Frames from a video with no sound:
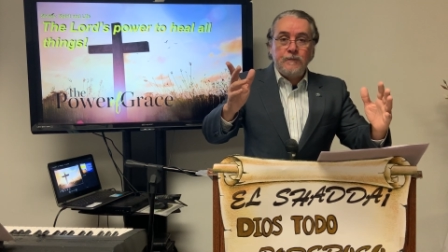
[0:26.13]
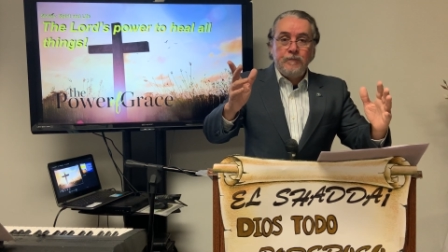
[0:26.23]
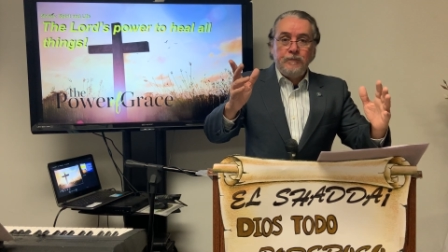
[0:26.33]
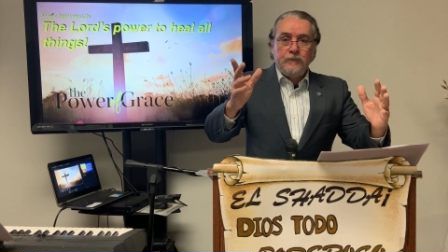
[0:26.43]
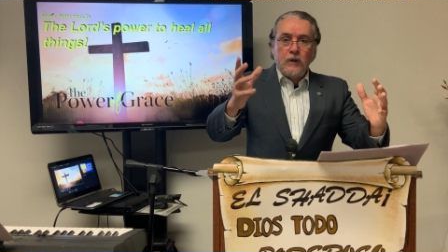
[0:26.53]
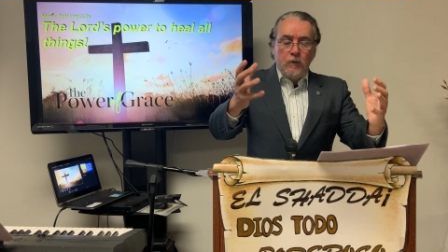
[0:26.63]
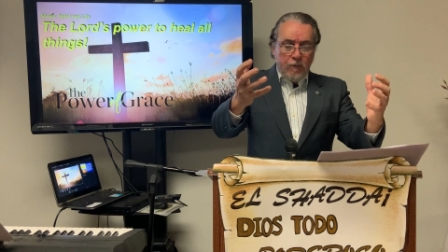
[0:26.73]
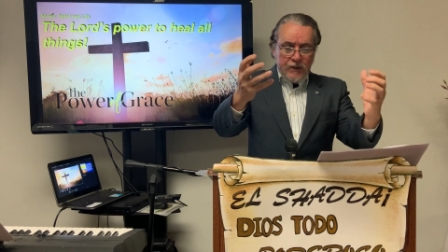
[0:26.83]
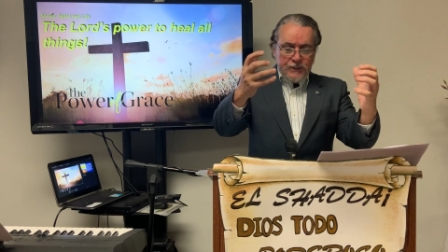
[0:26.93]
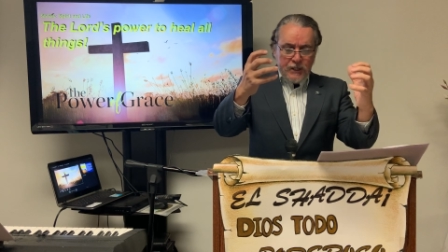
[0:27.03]
We
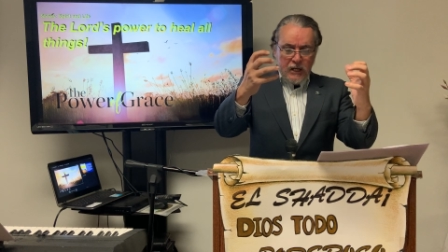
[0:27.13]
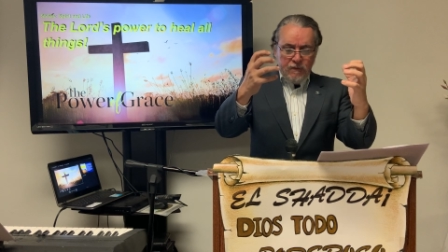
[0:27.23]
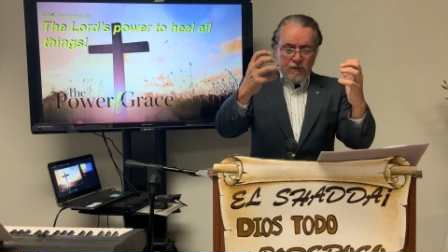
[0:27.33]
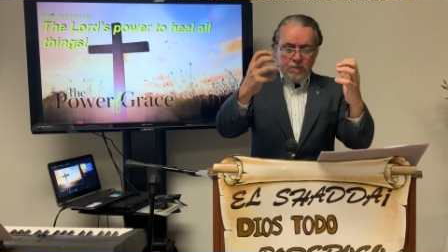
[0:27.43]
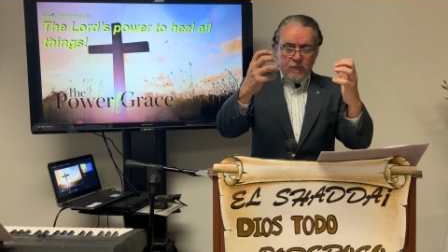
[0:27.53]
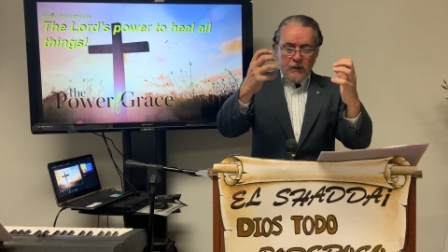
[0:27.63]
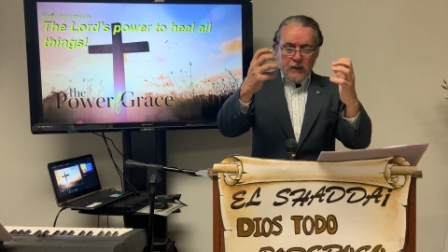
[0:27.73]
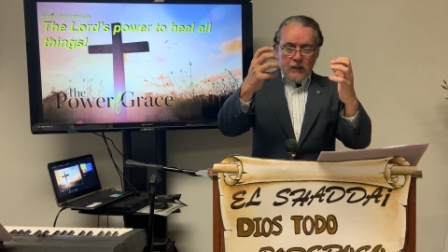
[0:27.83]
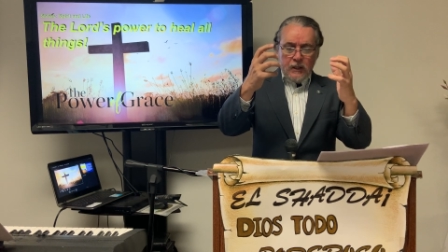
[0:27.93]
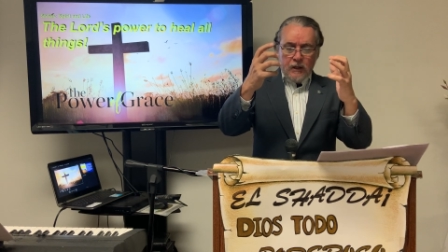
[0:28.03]
receive
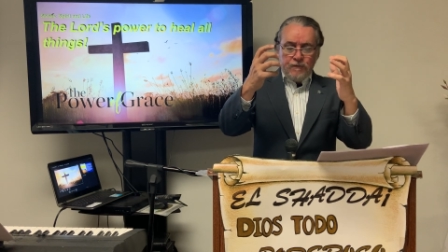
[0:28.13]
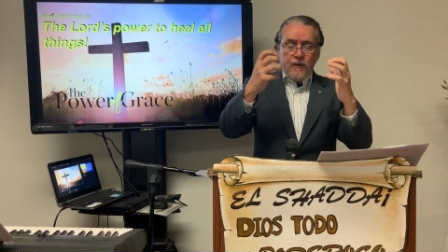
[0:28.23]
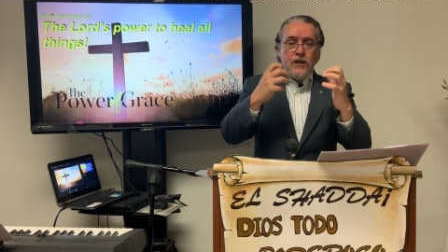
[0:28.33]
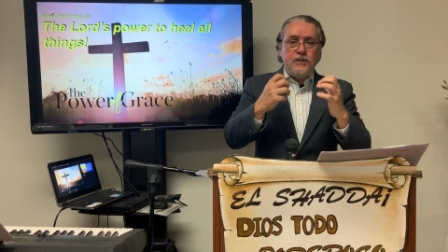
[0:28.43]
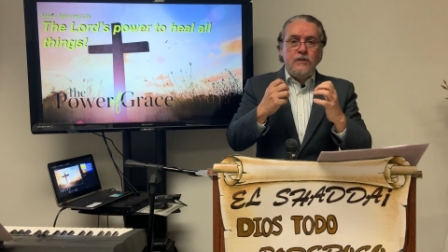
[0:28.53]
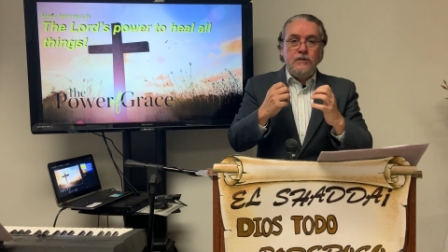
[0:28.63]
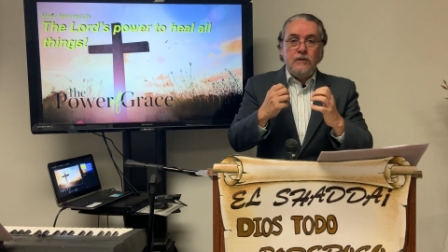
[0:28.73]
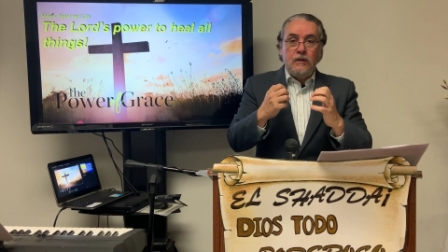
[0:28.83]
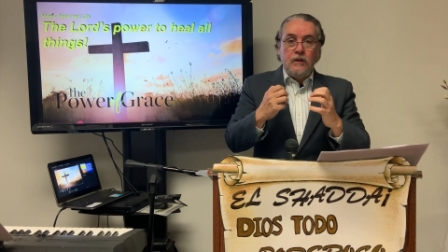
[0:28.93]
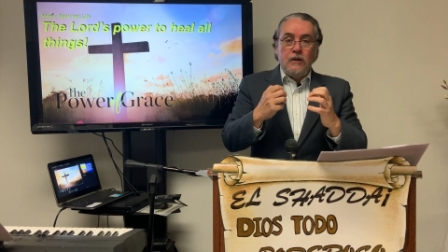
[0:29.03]
a
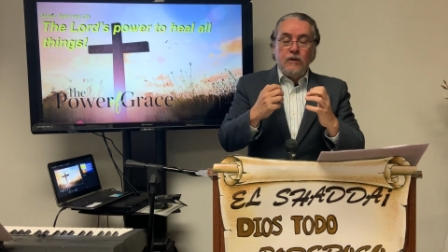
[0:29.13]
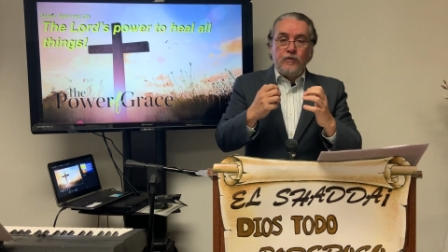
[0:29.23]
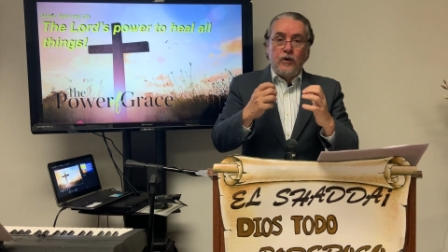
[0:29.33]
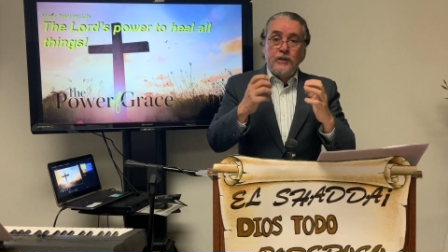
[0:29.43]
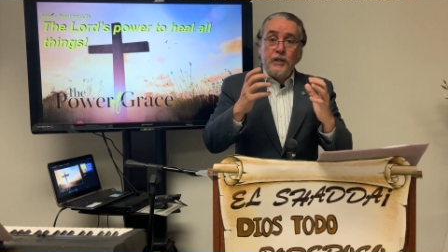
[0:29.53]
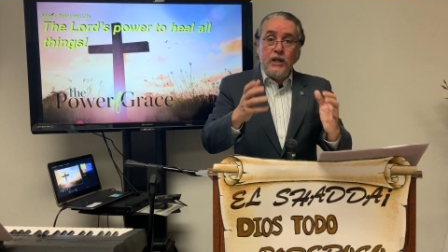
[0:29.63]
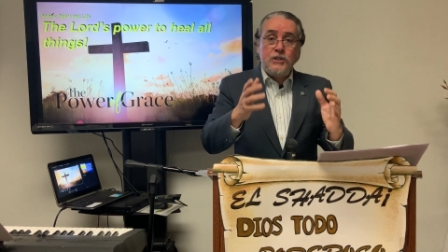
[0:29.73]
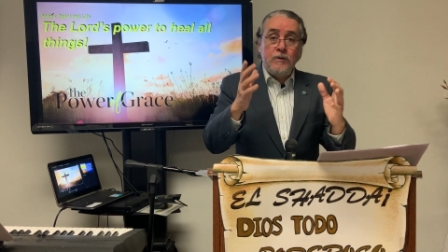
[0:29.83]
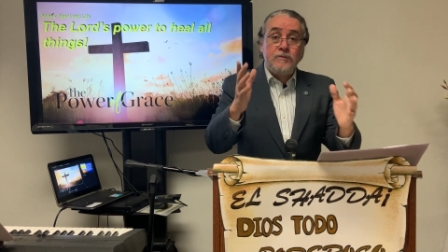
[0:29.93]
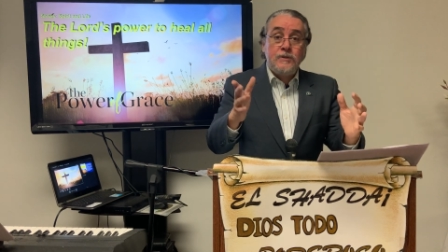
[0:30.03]
vision from the
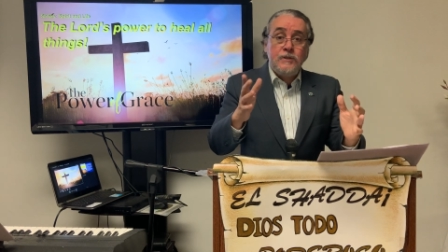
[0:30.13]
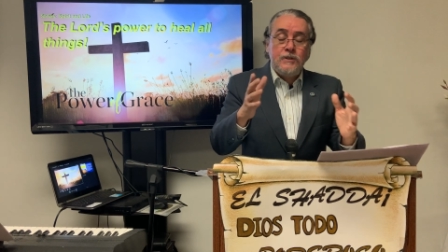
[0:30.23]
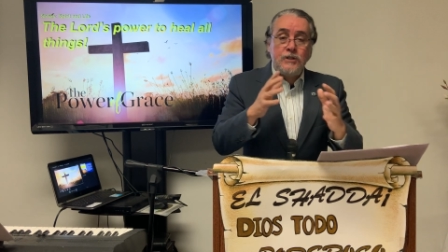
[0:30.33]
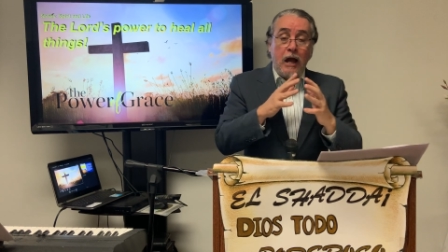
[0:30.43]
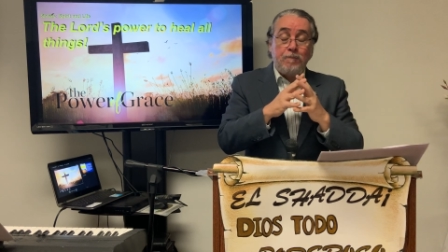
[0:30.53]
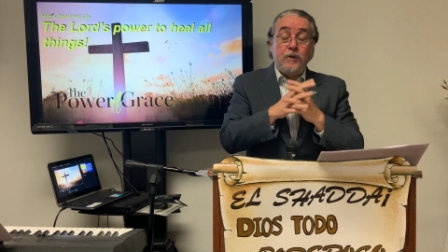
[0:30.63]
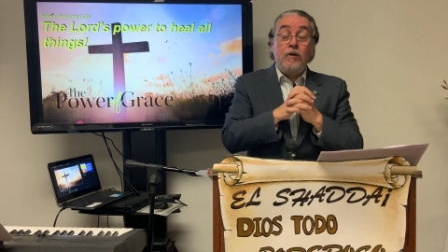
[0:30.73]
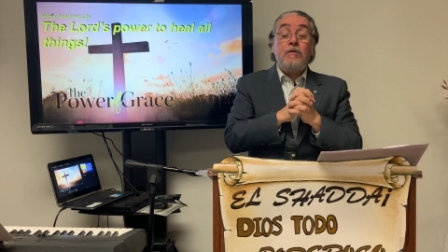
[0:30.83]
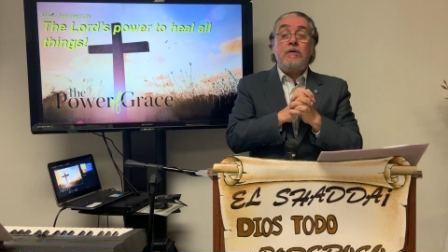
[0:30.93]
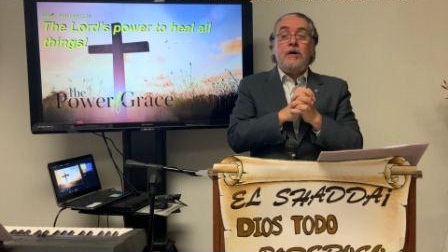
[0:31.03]
nation
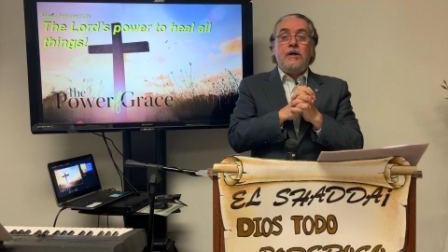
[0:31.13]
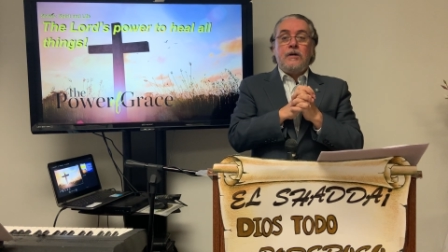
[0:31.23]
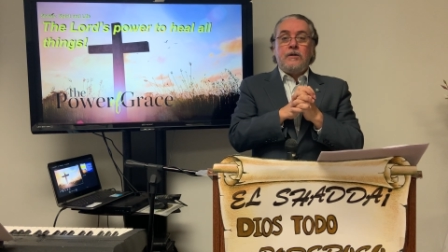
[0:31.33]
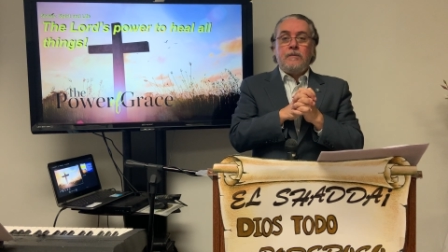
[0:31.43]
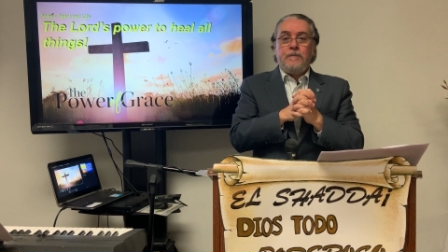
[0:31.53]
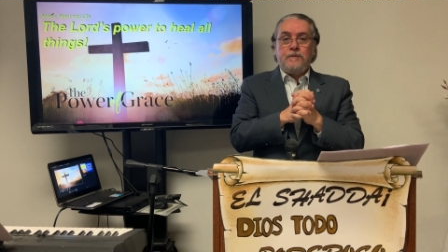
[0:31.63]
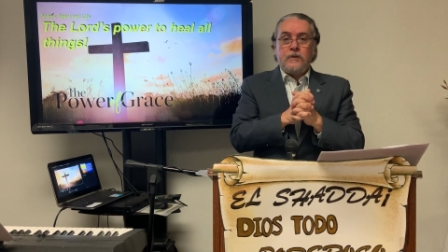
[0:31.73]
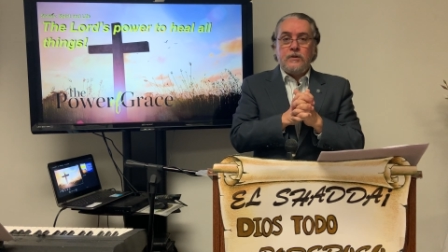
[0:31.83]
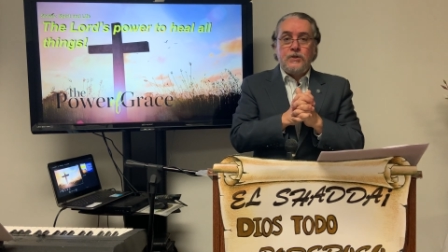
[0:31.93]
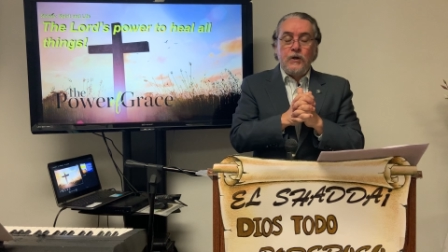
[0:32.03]

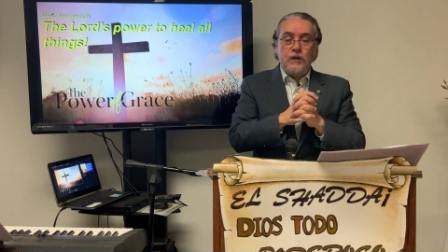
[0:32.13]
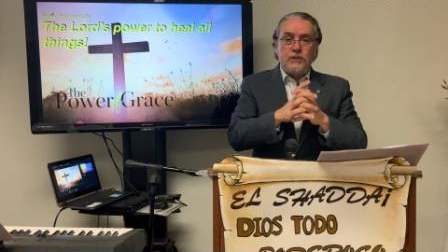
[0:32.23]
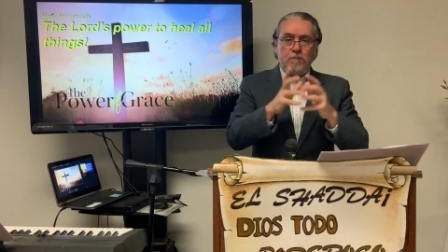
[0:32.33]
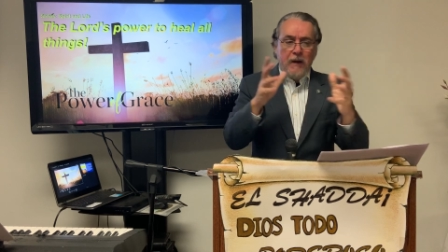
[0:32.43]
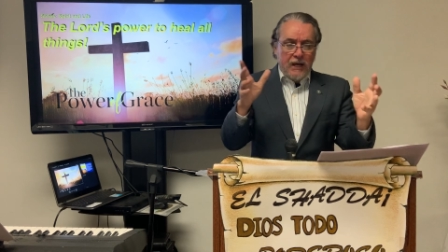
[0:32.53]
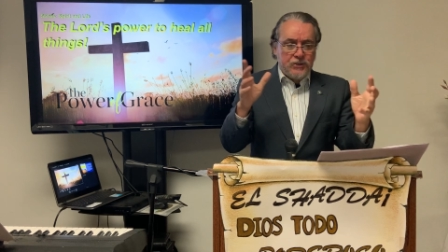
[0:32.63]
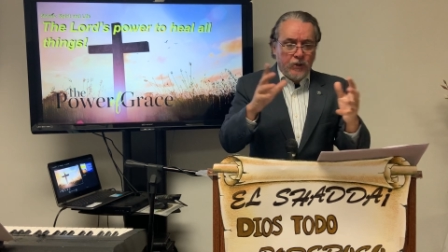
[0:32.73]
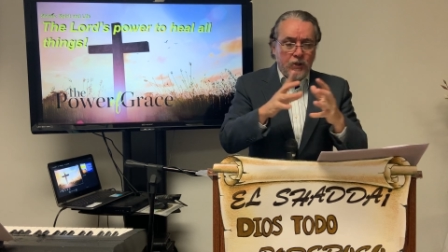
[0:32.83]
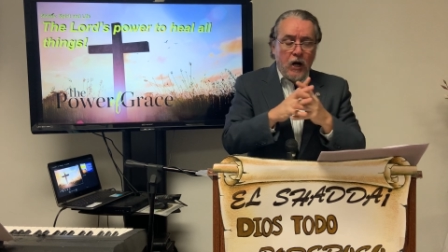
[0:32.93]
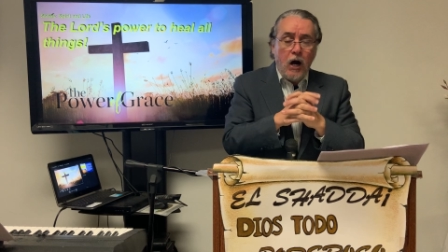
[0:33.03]
Chapel Church Pastor
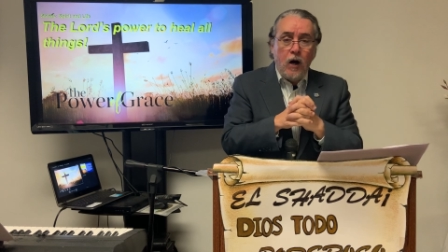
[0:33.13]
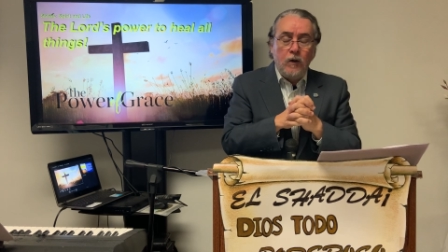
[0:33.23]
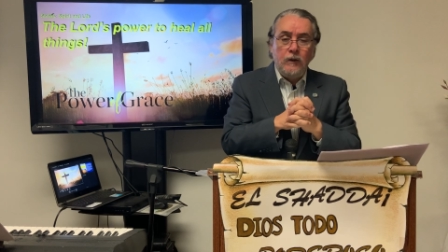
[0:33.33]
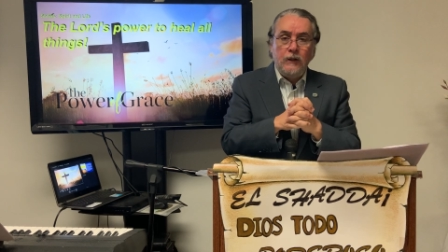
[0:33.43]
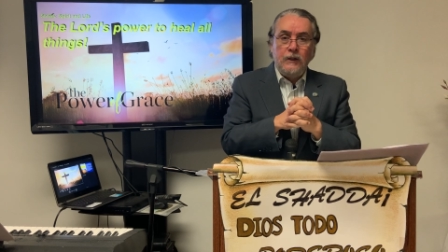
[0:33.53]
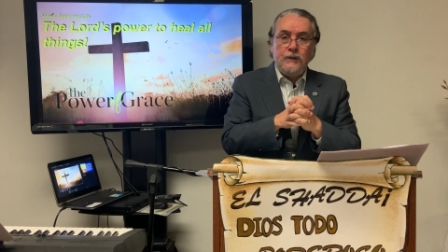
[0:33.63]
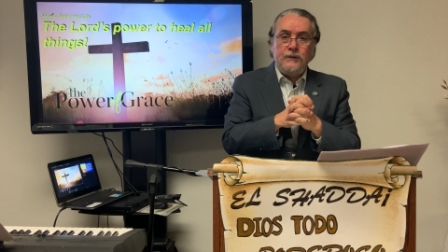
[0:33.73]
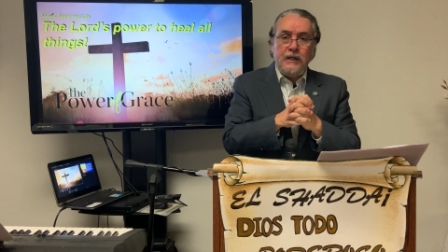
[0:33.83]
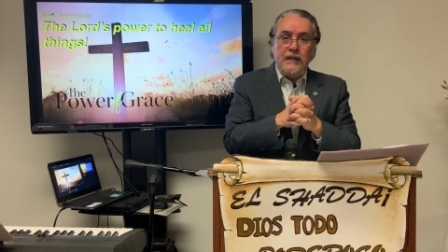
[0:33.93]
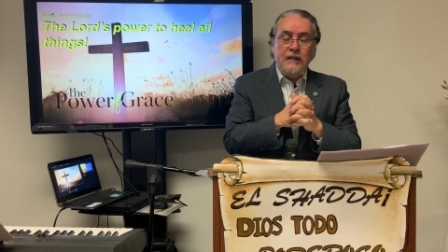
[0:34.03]
Carl
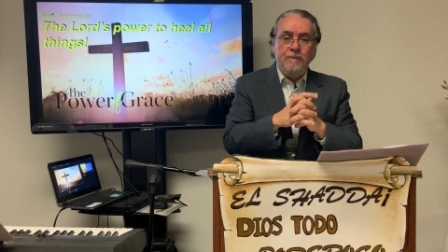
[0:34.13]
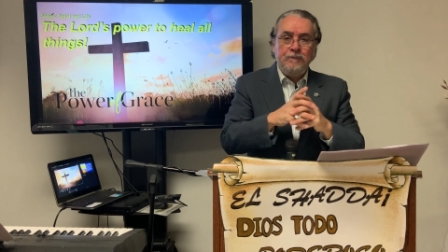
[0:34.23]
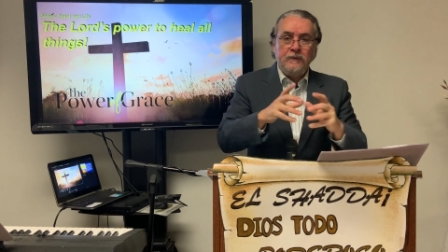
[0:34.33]
D.